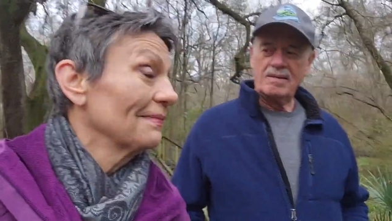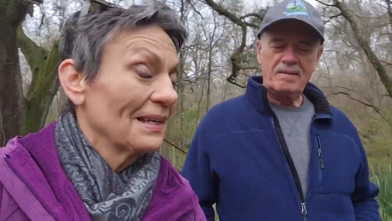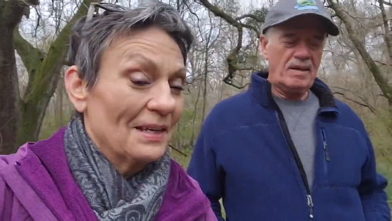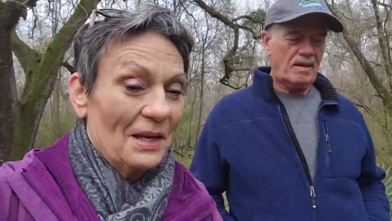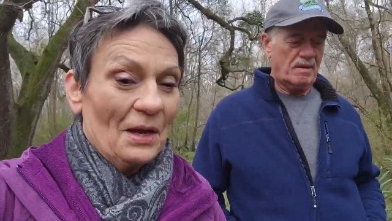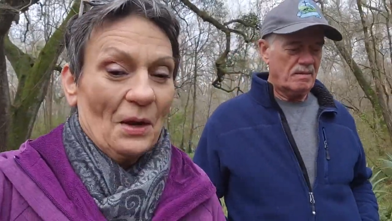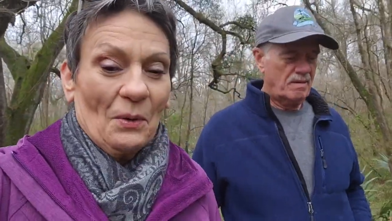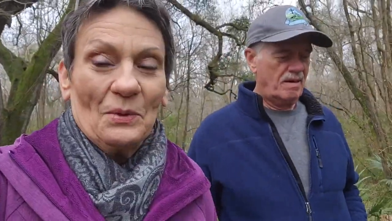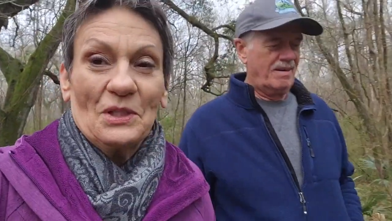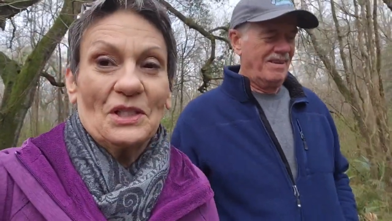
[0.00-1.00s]
Speaker 1: Yeah
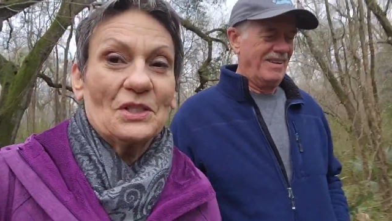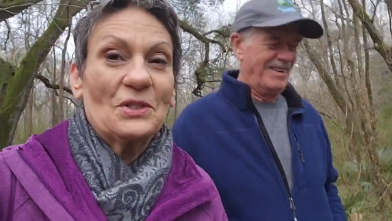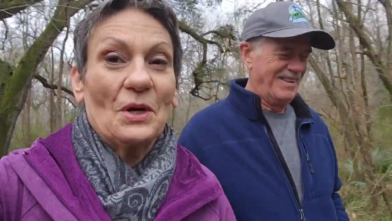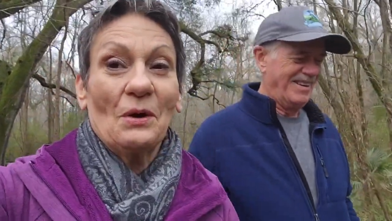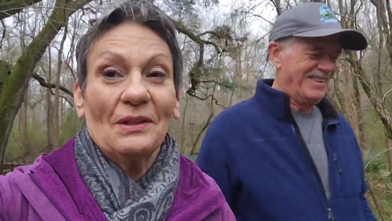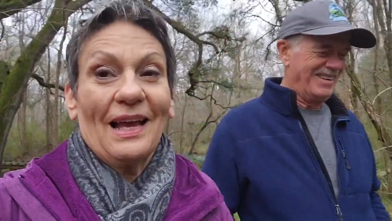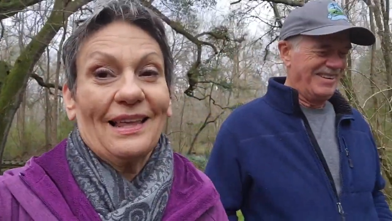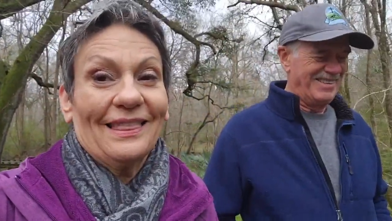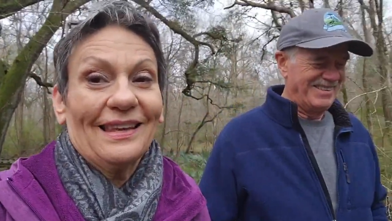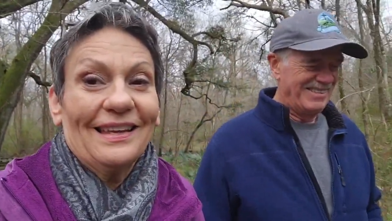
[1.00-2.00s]
we just don't like
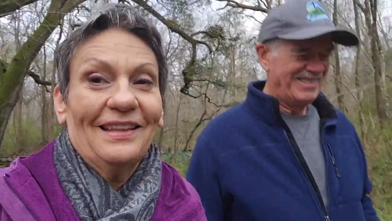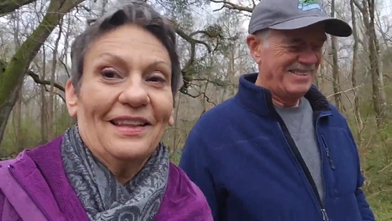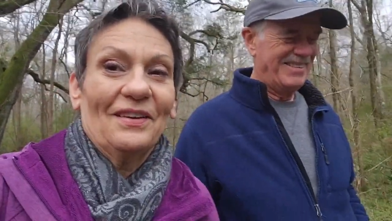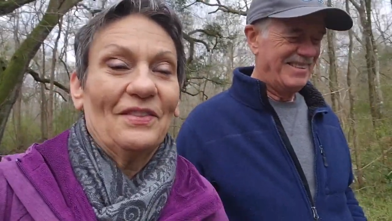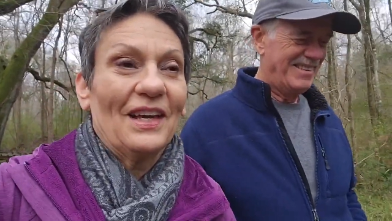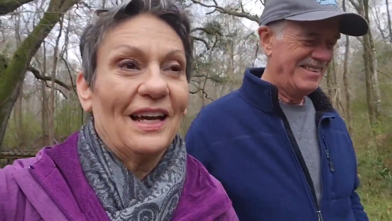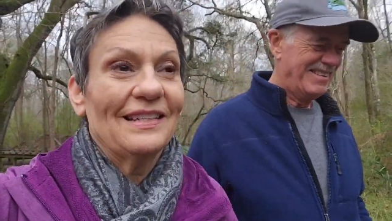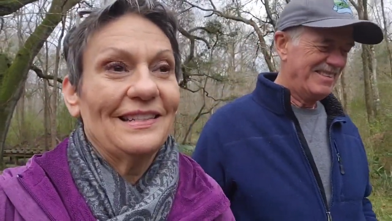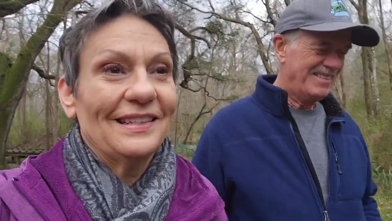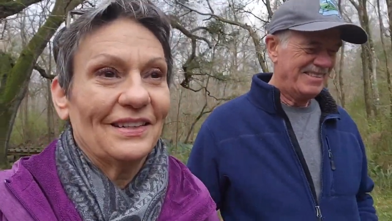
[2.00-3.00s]
thinking of the
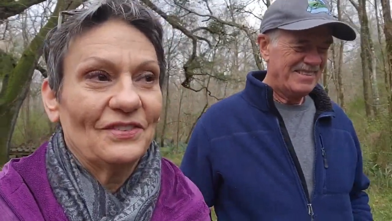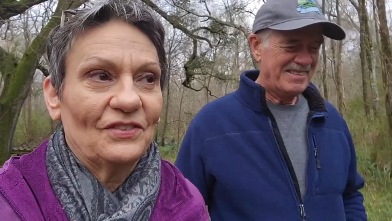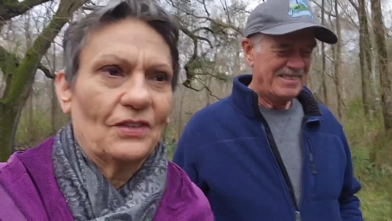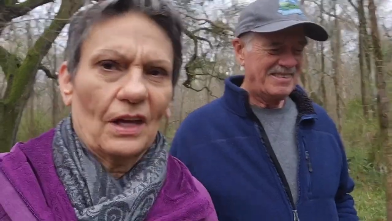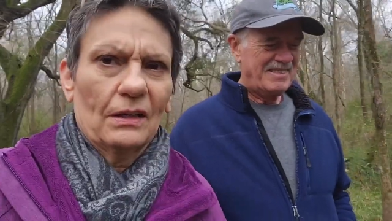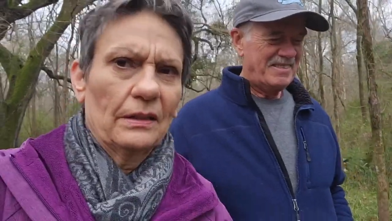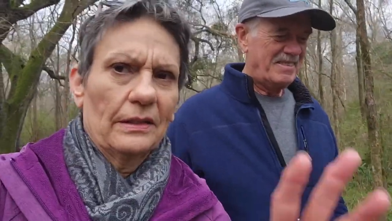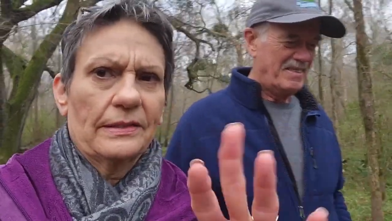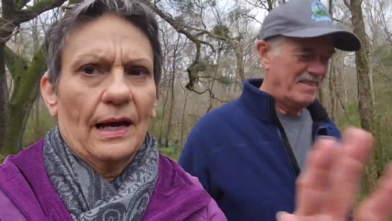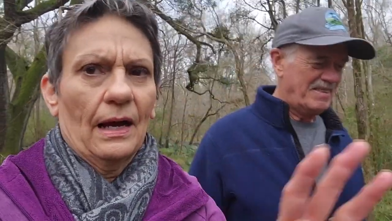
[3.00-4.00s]
idea of
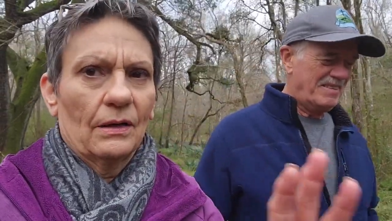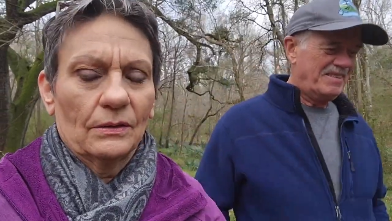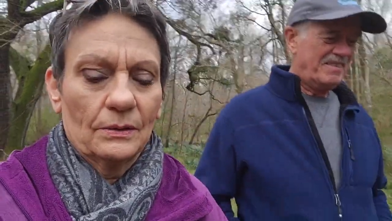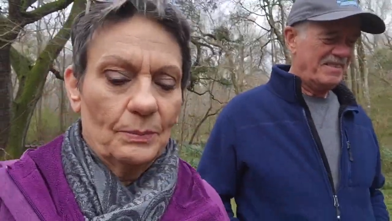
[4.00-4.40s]
settling down.